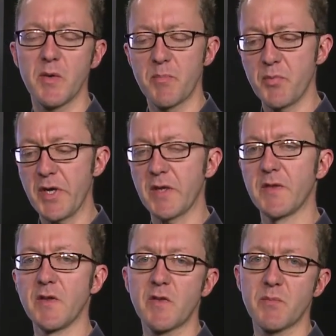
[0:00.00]
bring
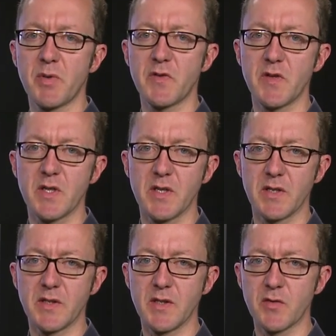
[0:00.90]
this particular
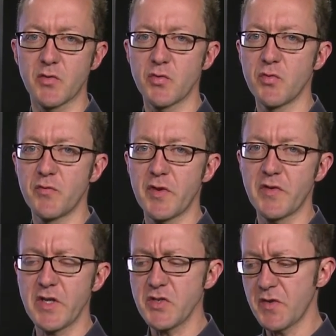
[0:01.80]
allele to
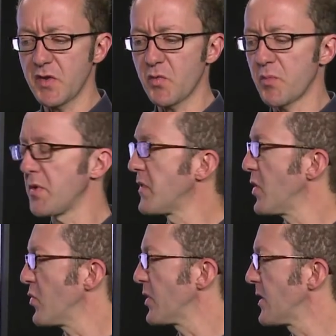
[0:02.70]
fixation. This would be the
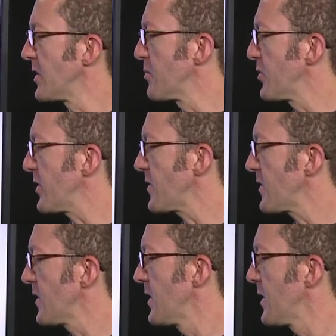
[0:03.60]
only allele
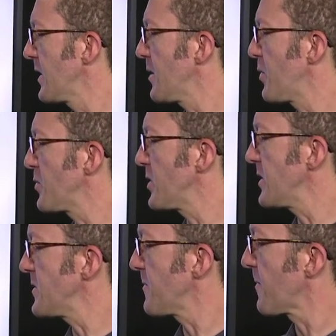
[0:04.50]
present in a
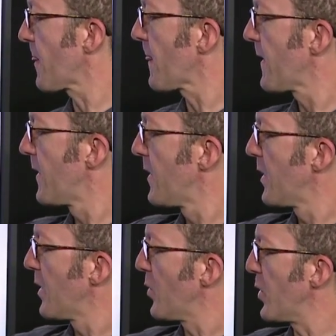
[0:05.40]
population.
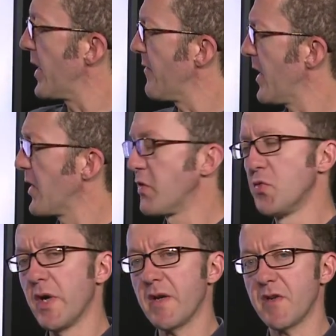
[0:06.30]
Whenever a
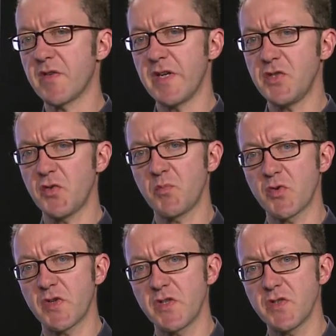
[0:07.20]
new advantageous
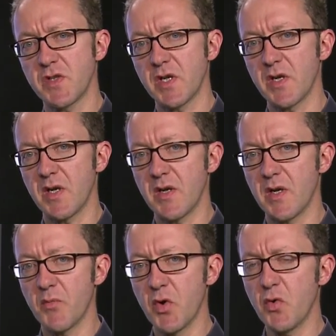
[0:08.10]
mutation
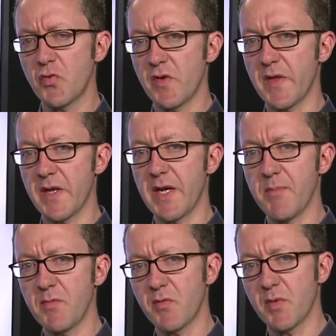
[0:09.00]
arose, and that
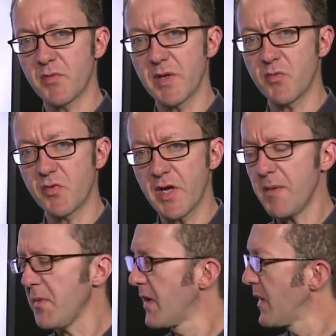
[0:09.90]
happens from time to
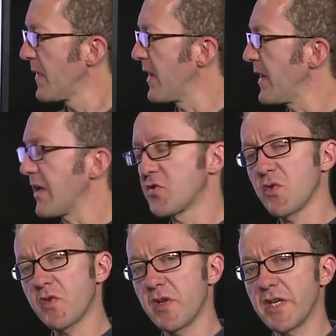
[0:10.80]
time, then
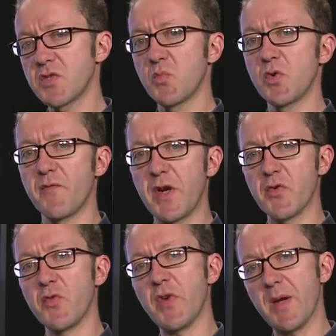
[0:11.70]
natural selection would
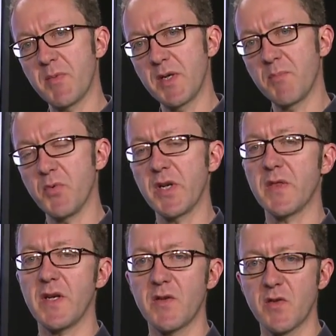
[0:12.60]
very rapidly bring
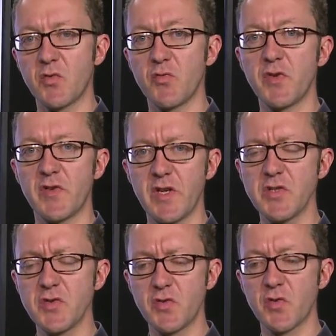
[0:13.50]
that to
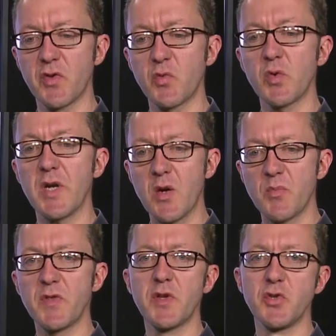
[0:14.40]
fixation, so this would now
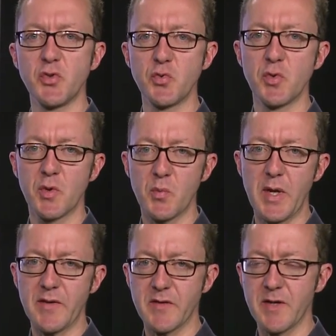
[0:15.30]
be the new
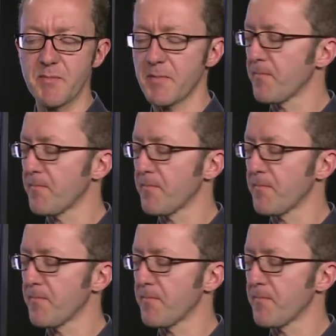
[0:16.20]
wild type.